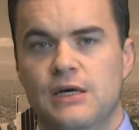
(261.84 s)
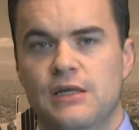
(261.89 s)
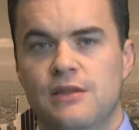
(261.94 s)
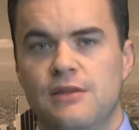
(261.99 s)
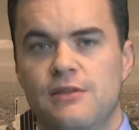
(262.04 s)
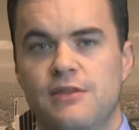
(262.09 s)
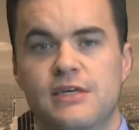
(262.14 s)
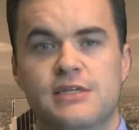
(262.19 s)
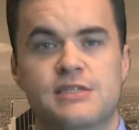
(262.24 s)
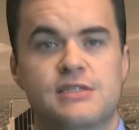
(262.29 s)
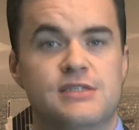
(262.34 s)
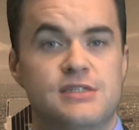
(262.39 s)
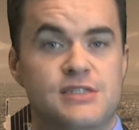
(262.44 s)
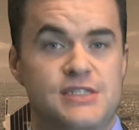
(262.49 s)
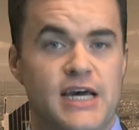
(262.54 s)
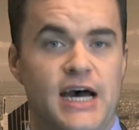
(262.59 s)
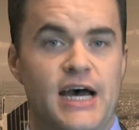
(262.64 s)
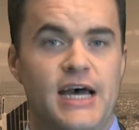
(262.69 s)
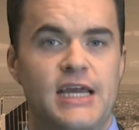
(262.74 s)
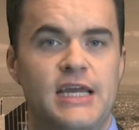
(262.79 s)
This
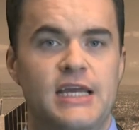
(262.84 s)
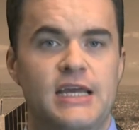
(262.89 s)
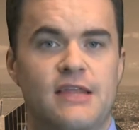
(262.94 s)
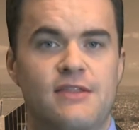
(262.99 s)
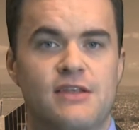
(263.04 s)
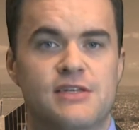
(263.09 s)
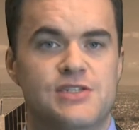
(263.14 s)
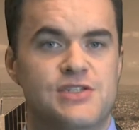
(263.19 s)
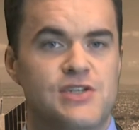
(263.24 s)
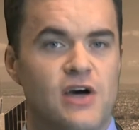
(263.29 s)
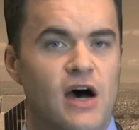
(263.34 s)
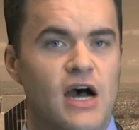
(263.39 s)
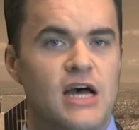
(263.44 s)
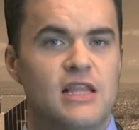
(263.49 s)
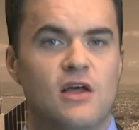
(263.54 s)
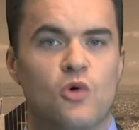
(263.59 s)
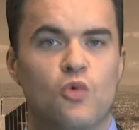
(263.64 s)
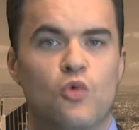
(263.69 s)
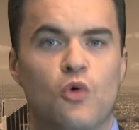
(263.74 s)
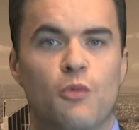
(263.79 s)
day and this
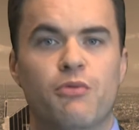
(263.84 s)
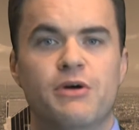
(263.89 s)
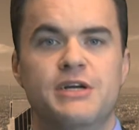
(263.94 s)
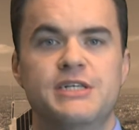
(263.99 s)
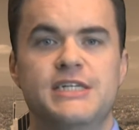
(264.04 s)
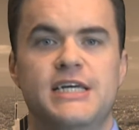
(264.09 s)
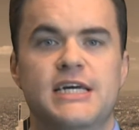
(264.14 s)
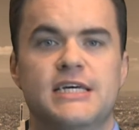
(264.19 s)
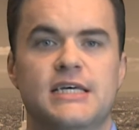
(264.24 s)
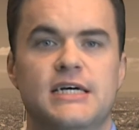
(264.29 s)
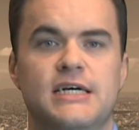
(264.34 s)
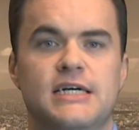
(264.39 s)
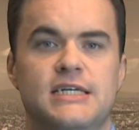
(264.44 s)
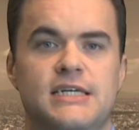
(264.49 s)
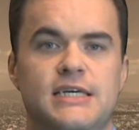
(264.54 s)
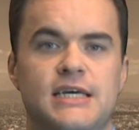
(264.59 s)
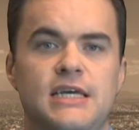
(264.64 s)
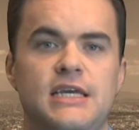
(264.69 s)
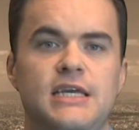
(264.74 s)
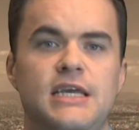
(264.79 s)
dialogue will bring together
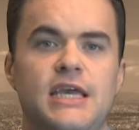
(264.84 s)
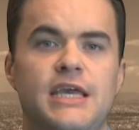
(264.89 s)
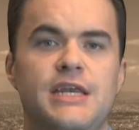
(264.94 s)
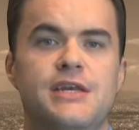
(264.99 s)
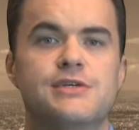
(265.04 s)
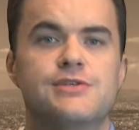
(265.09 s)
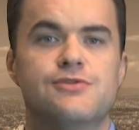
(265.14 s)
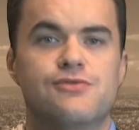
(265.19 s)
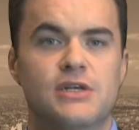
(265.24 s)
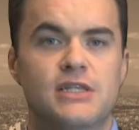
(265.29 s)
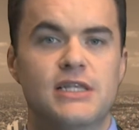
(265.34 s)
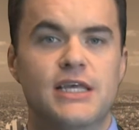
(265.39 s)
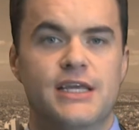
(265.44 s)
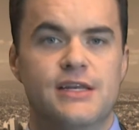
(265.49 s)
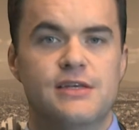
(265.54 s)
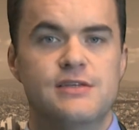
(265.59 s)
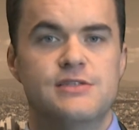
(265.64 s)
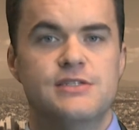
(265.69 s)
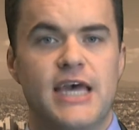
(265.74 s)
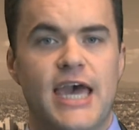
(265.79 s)
key industry
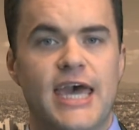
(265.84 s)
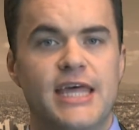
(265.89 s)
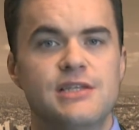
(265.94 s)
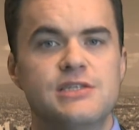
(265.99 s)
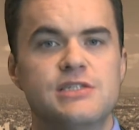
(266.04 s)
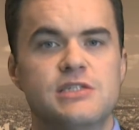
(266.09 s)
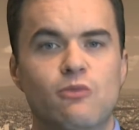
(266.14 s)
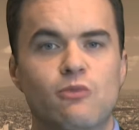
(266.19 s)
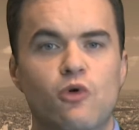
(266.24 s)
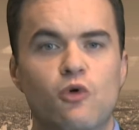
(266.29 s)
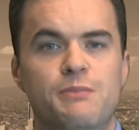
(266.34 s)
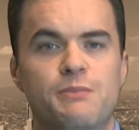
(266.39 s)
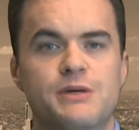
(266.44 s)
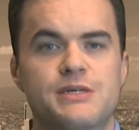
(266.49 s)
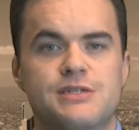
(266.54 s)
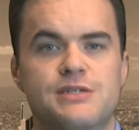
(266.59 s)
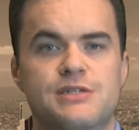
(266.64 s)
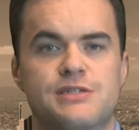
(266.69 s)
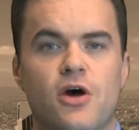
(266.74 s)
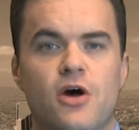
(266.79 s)
leaders and small
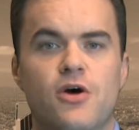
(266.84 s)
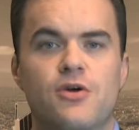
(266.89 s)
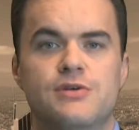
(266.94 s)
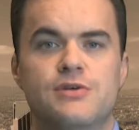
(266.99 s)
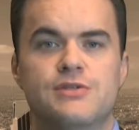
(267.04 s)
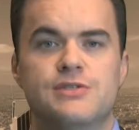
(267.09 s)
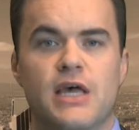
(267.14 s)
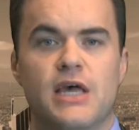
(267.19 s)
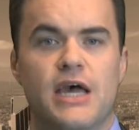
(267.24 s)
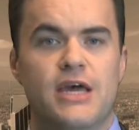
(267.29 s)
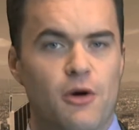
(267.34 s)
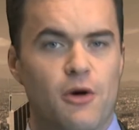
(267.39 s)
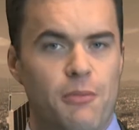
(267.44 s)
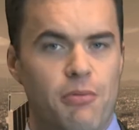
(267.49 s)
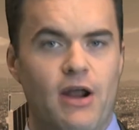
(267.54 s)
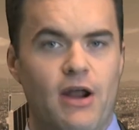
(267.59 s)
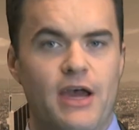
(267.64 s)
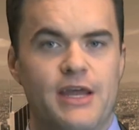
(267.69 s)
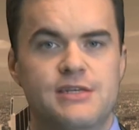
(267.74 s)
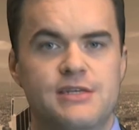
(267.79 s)
business owners and
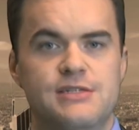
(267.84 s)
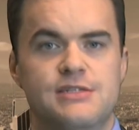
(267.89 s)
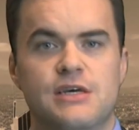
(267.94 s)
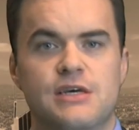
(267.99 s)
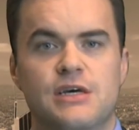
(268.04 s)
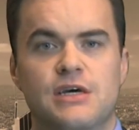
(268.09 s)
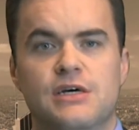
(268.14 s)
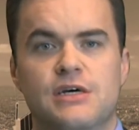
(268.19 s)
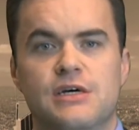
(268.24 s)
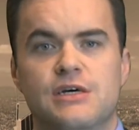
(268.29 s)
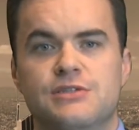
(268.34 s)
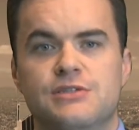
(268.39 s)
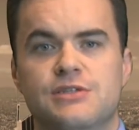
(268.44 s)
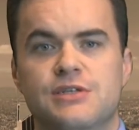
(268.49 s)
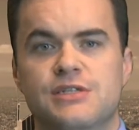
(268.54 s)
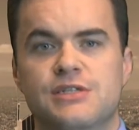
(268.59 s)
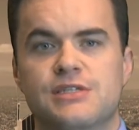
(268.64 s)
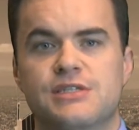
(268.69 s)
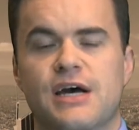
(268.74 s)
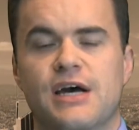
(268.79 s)
operators to
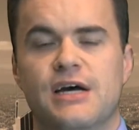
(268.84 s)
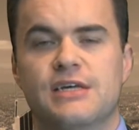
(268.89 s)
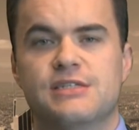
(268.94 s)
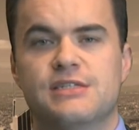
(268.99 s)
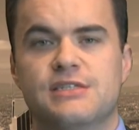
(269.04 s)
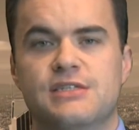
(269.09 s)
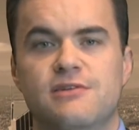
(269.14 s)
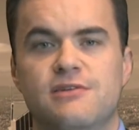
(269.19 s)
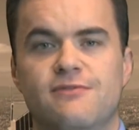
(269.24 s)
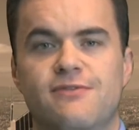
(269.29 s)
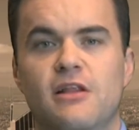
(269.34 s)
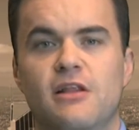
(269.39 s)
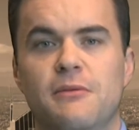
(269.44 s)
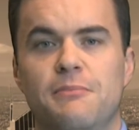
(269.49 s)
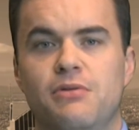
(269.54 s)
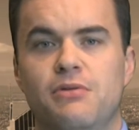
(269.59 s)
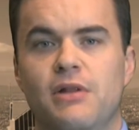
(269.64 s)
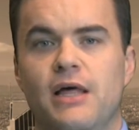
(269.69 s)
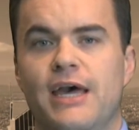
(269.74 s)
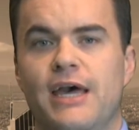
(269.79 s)
discuss and
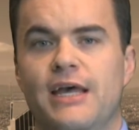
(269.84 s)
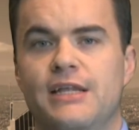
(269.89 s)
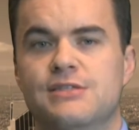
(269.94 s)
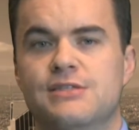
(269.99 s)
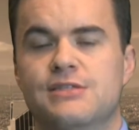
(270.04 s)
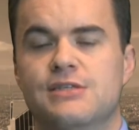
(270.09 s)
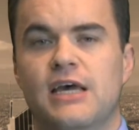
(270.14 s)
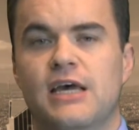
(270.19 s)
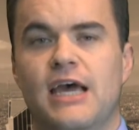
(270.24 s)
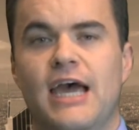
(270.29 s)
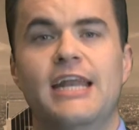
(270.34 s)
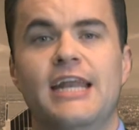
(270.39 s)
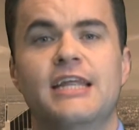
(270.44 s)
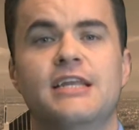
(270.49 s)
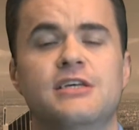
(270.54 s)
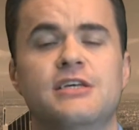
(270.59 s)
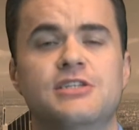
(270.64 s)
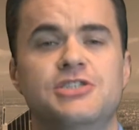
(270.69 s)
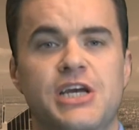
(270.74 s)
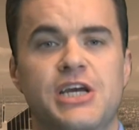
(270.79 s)
develop plans and
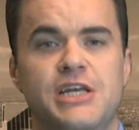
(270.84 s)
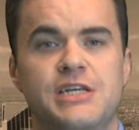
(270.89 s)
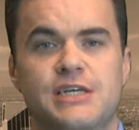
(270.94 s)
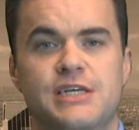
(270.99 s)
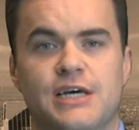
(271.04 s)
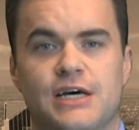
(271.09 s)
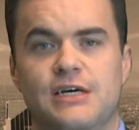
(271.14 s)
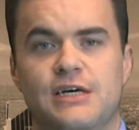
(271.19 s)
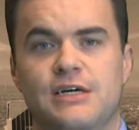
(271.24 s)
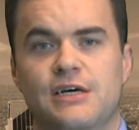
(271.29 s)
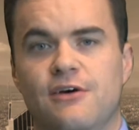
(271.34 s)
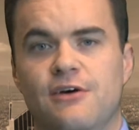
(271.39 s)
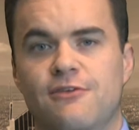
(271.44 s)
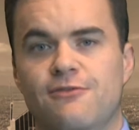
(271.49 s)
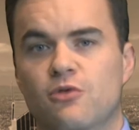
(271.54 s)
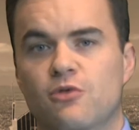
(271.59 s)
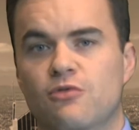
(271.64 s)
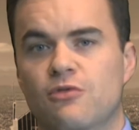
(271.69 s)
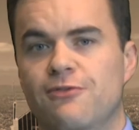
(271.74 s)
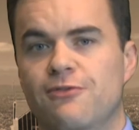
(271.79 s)
an agenda
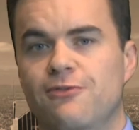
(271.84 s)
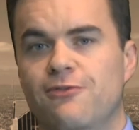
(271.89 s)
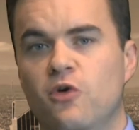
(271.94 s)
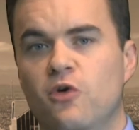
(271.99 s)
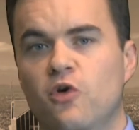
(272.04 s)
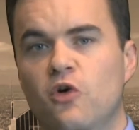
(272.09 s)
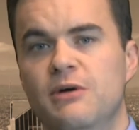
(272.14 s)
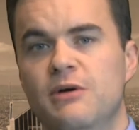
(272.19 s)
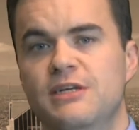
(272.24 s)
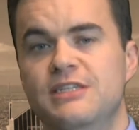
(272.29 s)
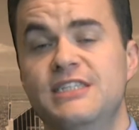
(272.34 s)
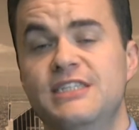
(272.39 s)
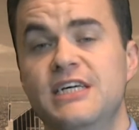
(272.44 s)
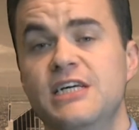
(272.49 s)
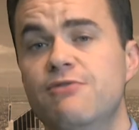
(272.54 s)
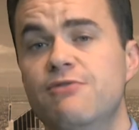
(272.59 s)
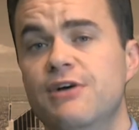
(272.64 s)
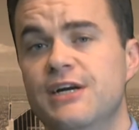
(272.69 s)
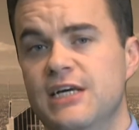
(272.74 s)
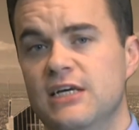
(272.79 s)
for reform and
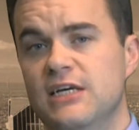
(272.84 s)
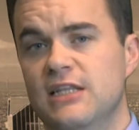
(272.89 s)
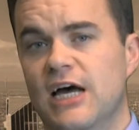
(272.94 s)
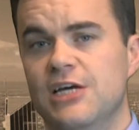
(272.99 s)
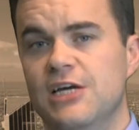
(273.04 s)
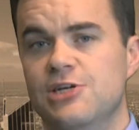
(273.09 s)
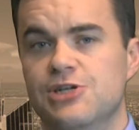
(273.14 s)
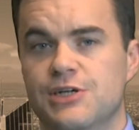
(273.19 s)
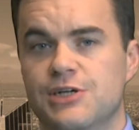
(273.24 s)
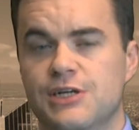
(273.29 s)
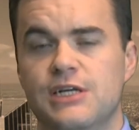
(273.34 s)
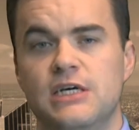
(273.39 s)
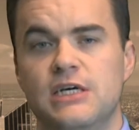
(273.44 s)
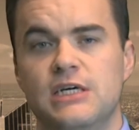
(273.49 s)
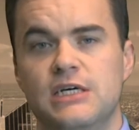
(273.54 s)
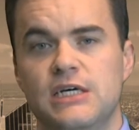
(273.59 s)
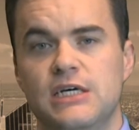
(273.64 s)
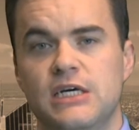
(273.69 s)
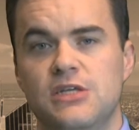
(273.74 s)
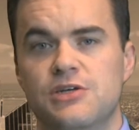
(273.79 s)
deregulation
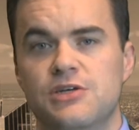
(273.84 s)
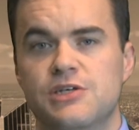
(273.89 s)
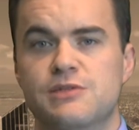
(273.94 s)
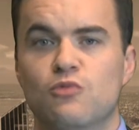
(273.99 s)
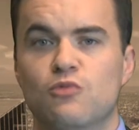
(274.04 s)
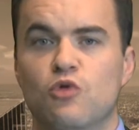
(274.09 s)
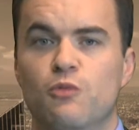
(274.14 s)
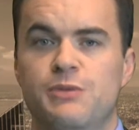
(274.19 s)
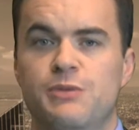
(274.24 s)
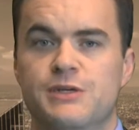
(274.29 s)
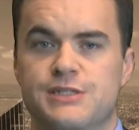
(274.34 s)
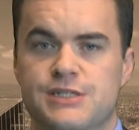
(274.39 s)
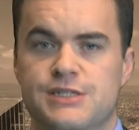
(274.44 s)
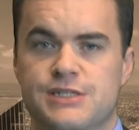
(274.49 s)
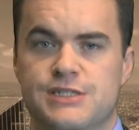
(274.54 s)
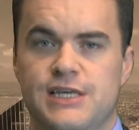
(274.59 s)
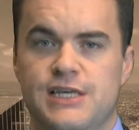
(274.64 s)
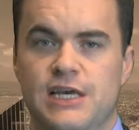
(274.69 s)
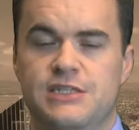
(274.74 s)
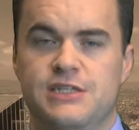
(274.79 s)
in the small
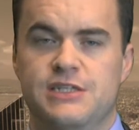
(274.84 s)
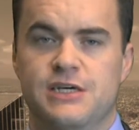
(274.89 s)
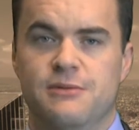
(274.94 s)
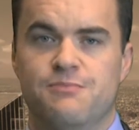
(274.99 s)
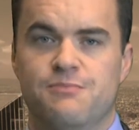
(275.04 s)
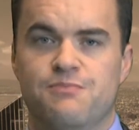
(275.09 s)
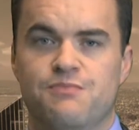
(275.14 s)
business sector.